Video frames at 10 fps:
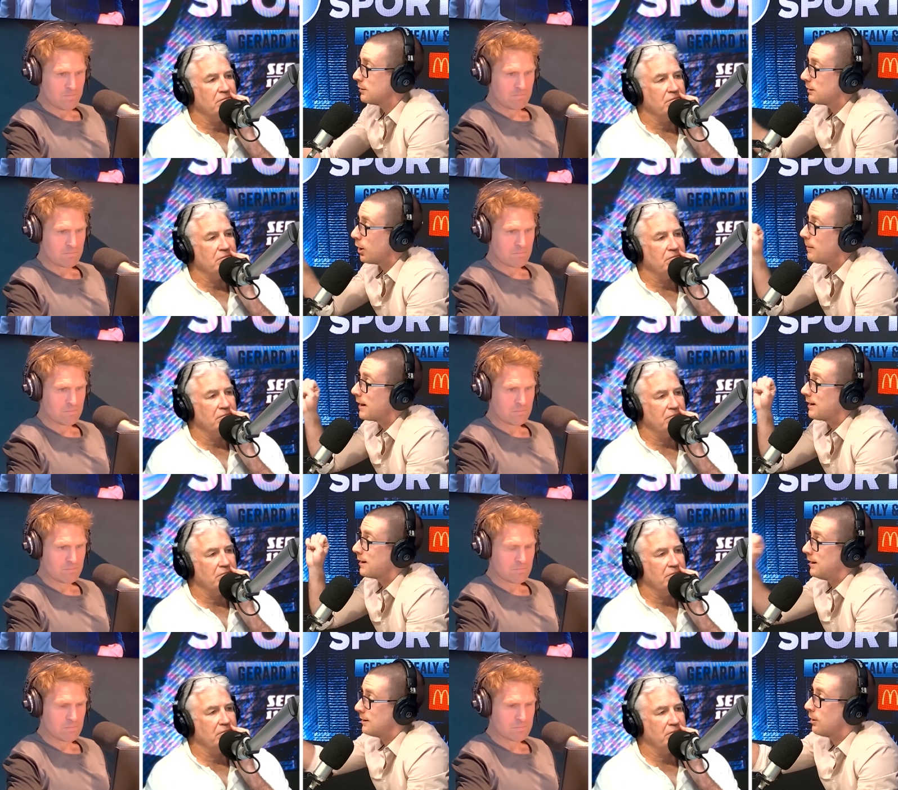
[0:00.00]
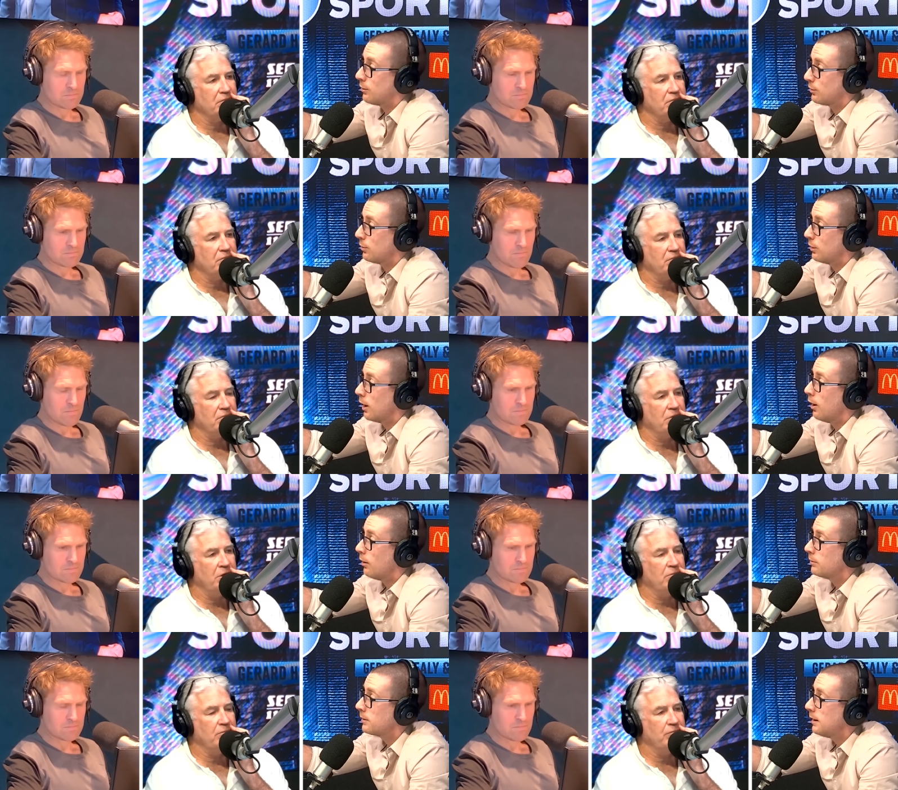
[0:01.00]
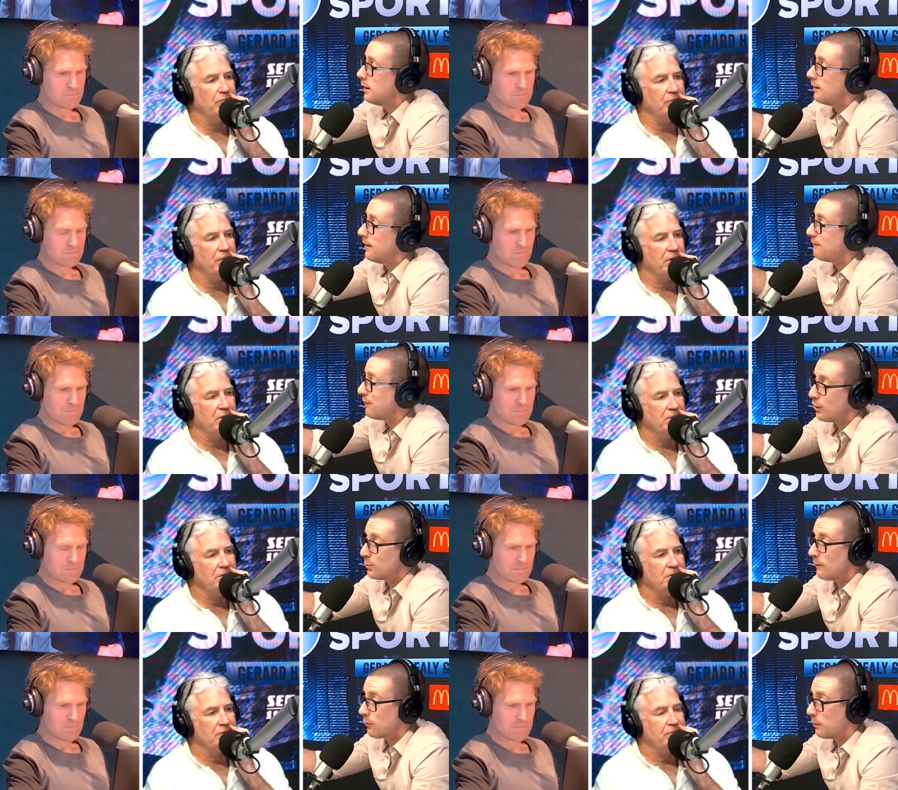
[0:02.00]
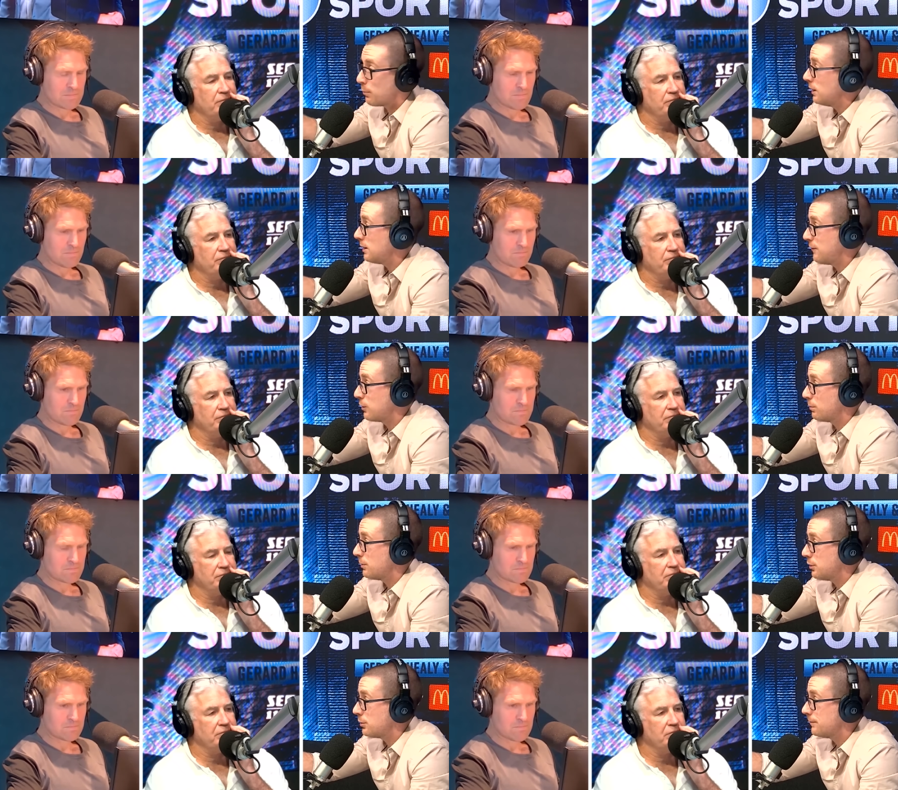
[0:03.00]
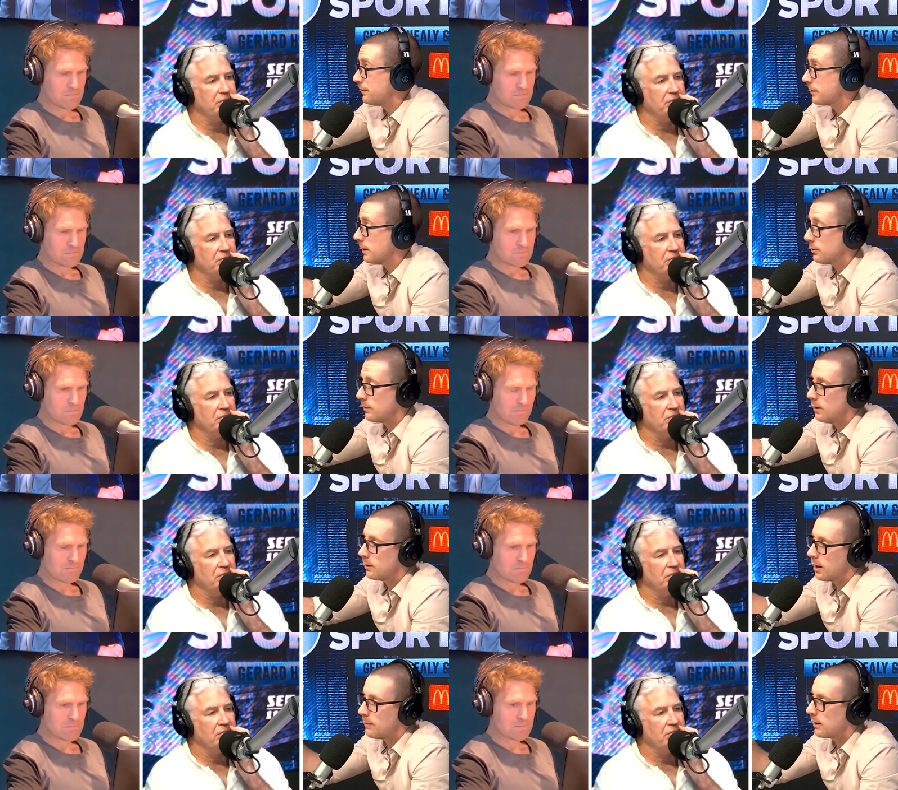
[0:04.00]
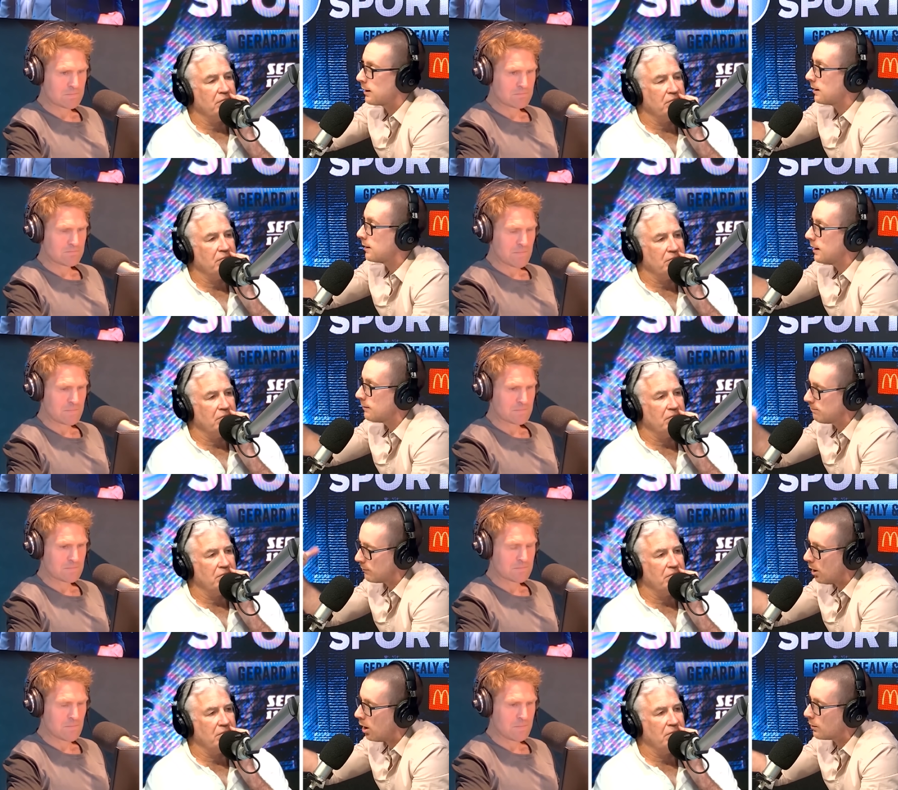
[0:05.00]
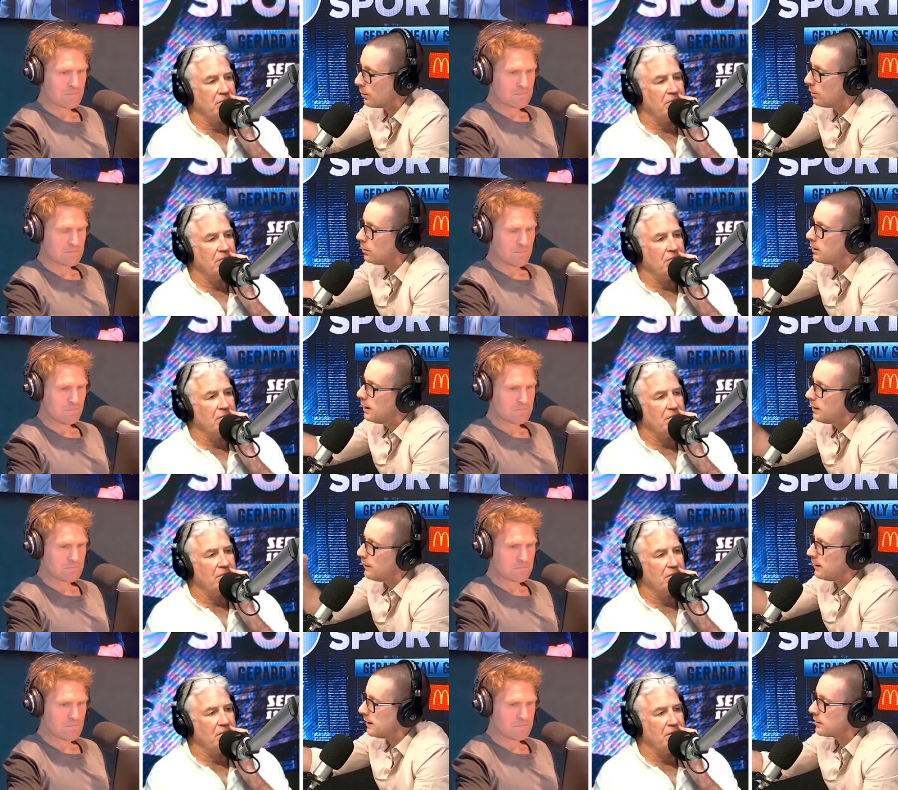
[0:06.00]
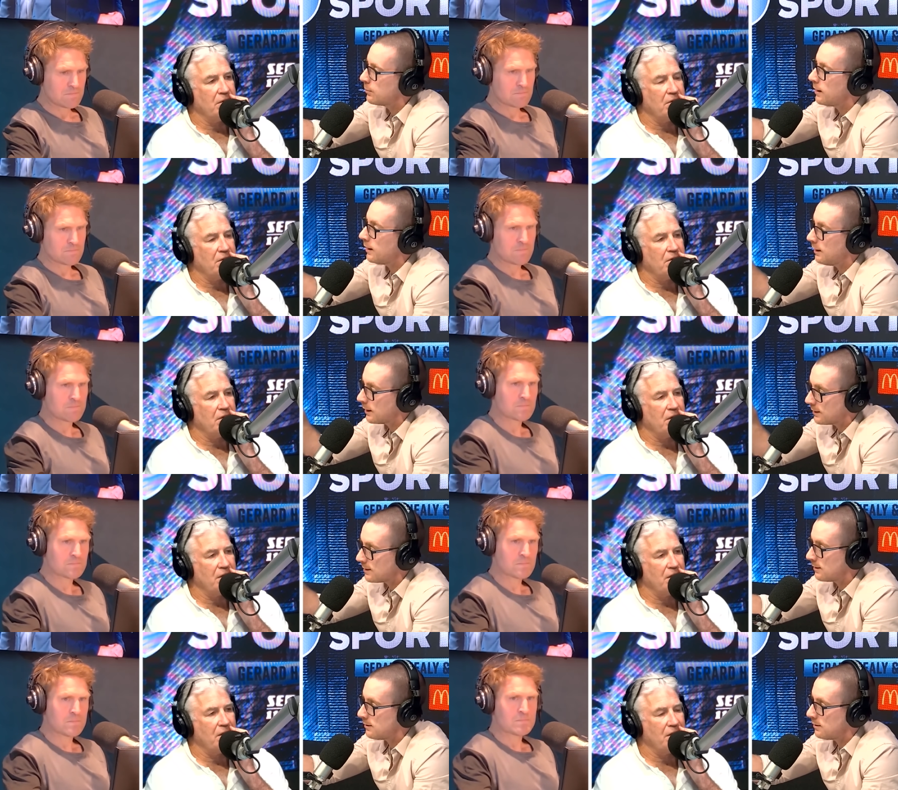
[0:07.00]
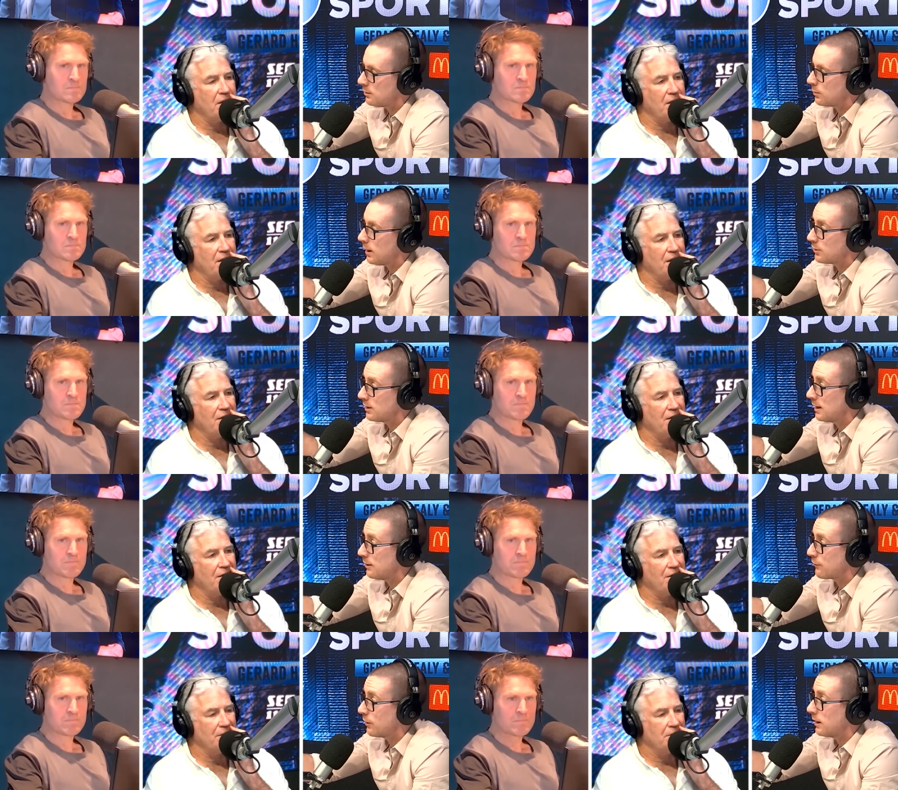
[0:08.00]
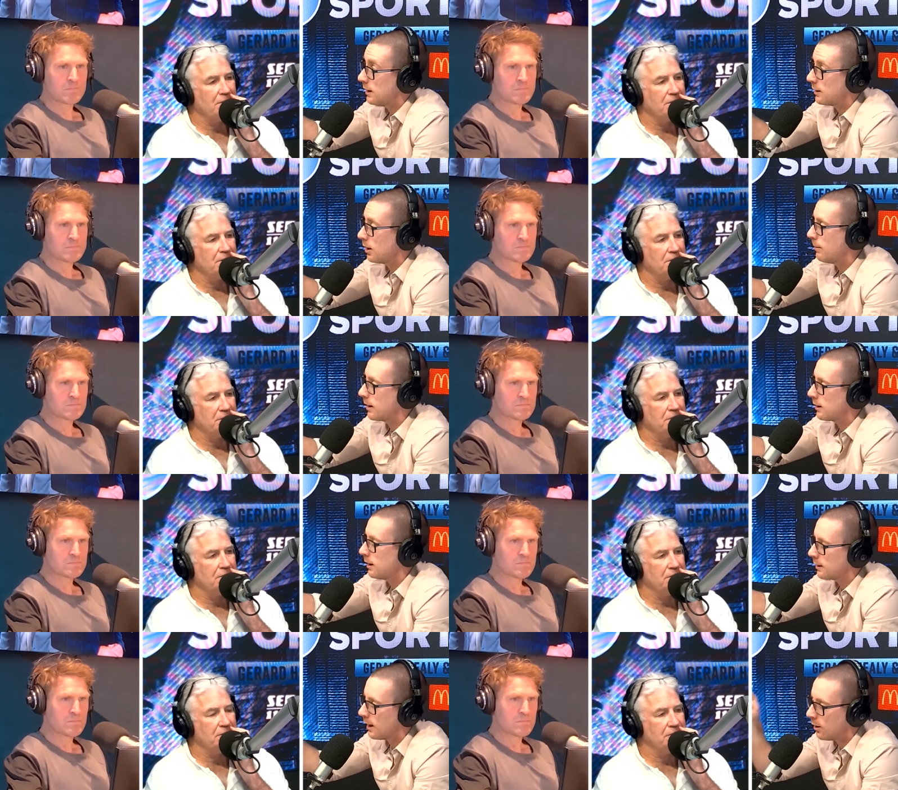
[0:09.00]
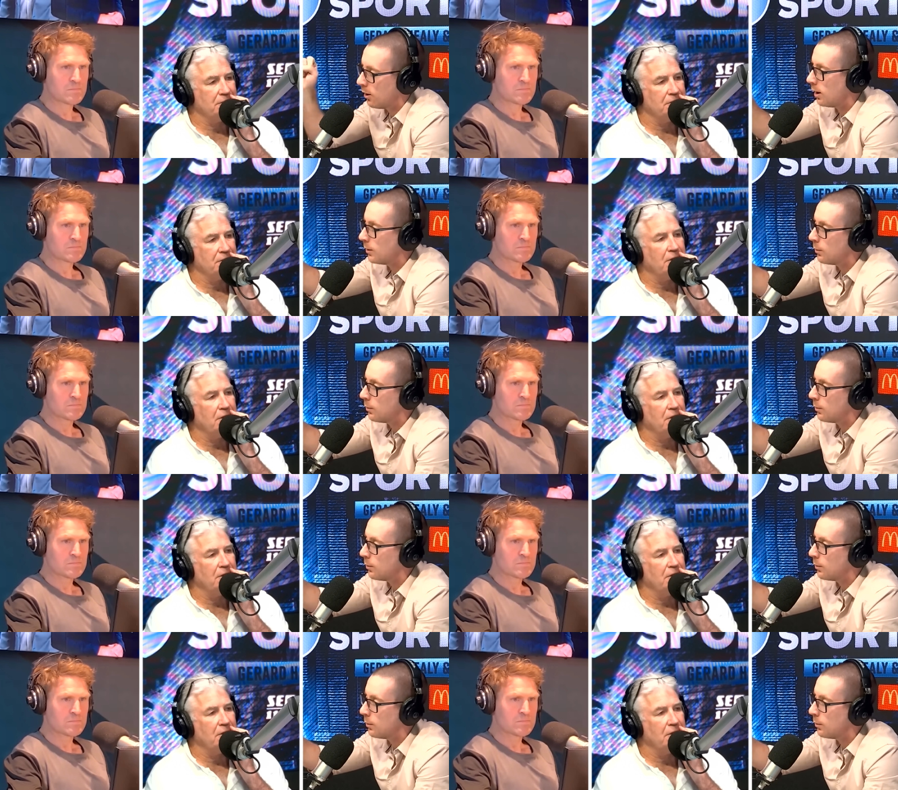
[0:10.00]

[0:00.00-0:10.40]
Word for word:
Speaker 1: series. To go back and kick those two goals, yep. that first one from a pretty difficult position as well, to go back and kick that high reward. The next one in a contested situation to get a free kick, go back and kick that